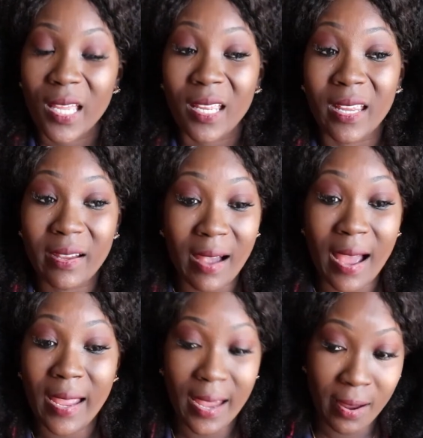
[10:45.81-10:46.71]
Here
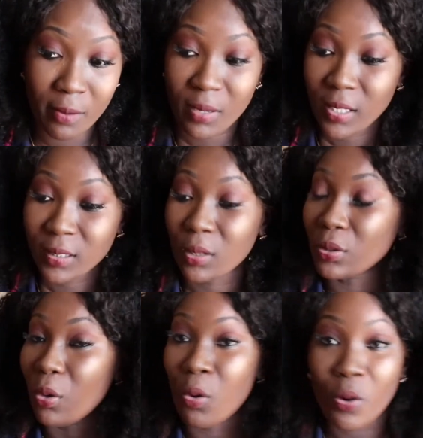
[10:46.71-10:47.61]
I am,
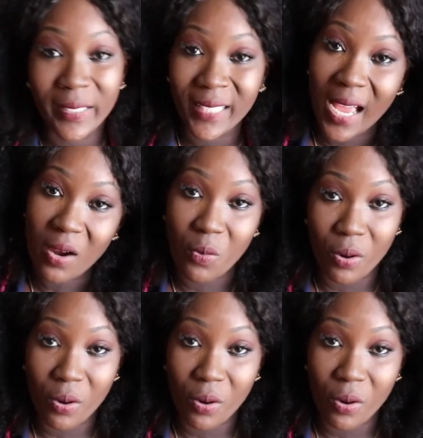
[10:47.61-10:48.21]
told the whole entire